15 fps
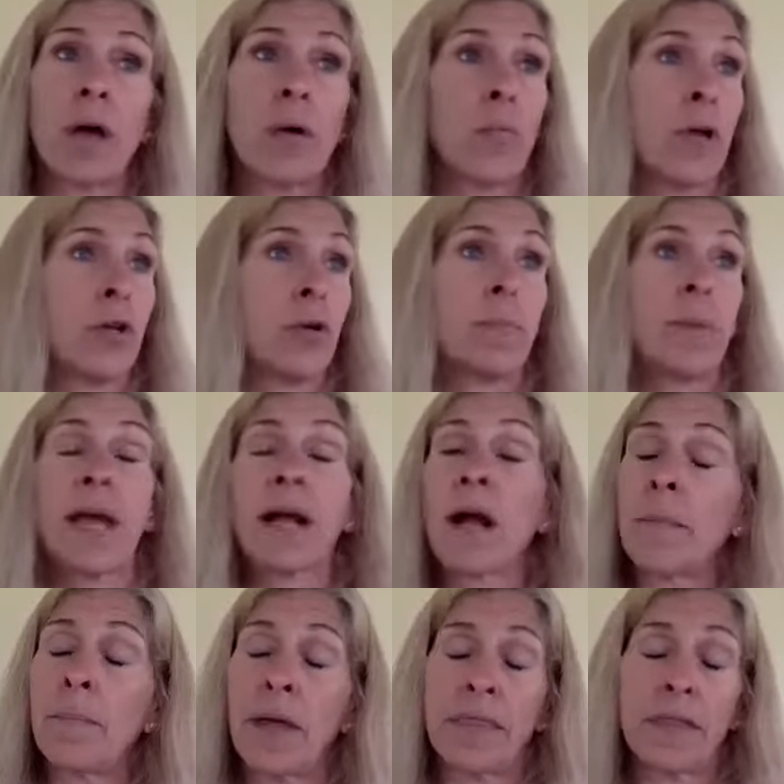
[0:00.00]
what you pick
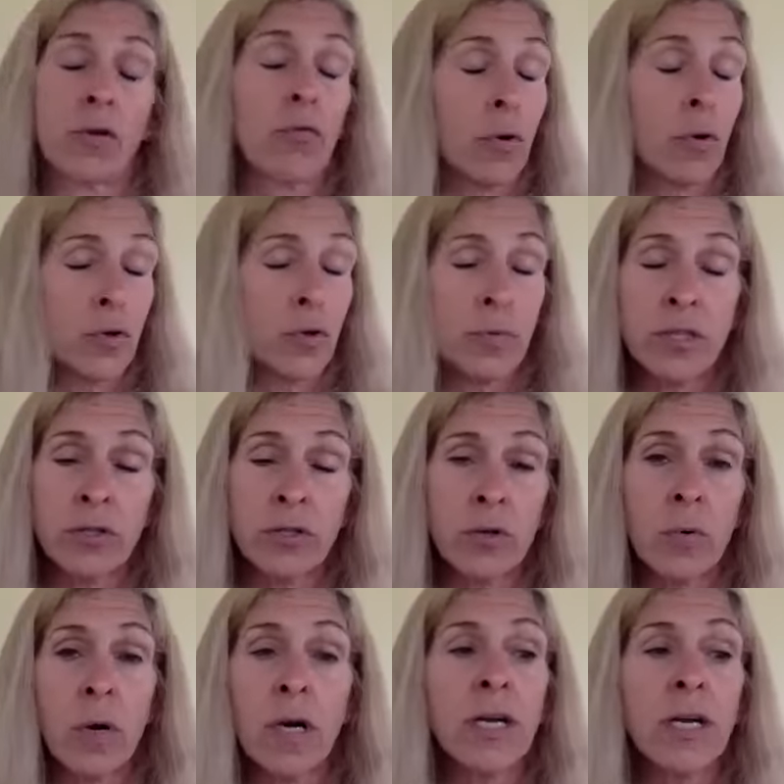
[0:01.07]
up at the grocery
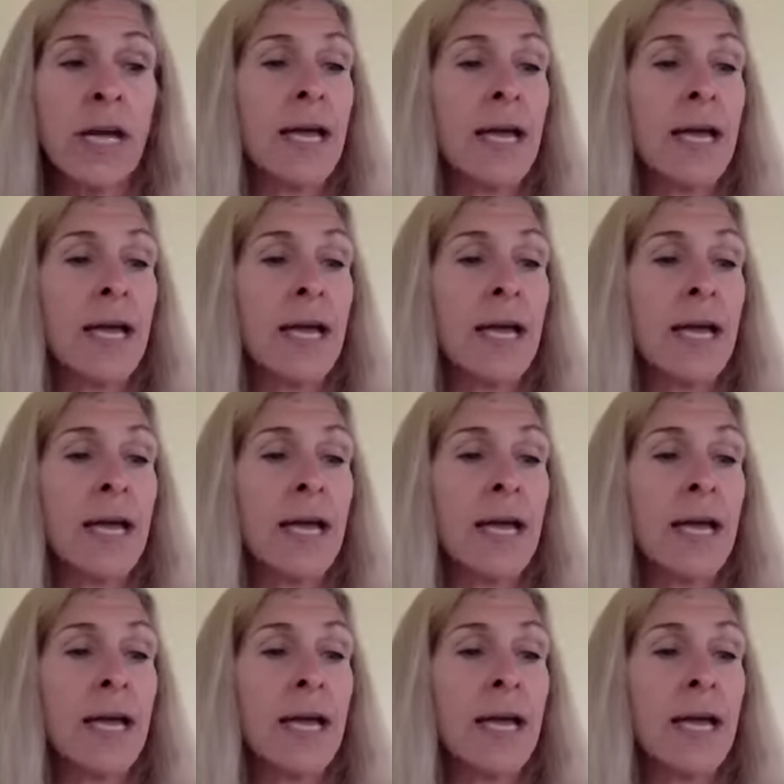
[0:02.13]
store.